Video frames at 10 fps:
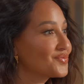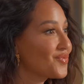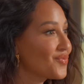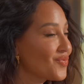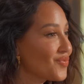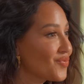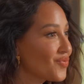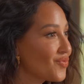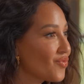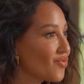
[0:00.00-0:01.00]
What movie
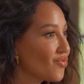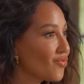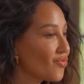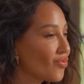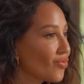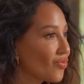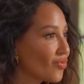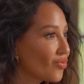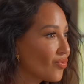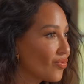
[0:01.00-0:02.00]
never fails to
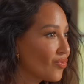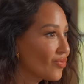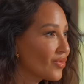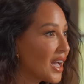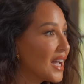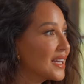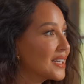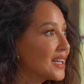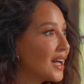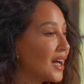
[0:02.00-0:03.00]
make you cry?
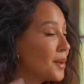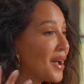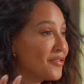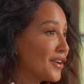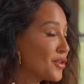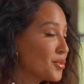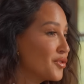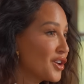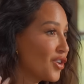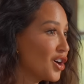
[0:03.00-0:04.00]
Uh, my favorite
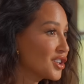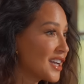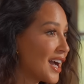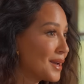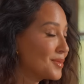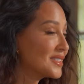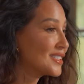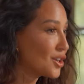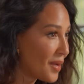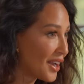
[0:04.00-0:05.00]
movie of all time,
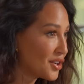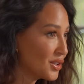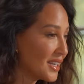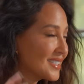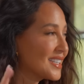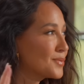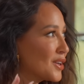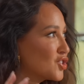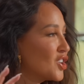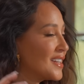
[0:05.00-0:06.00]
Steel Magnolias,
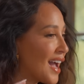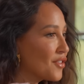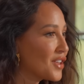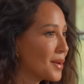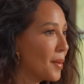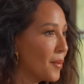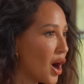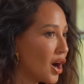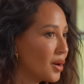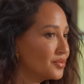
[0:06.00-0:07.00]
especially now that I'm a
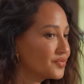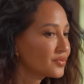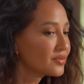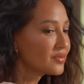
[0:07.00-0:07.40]
mom.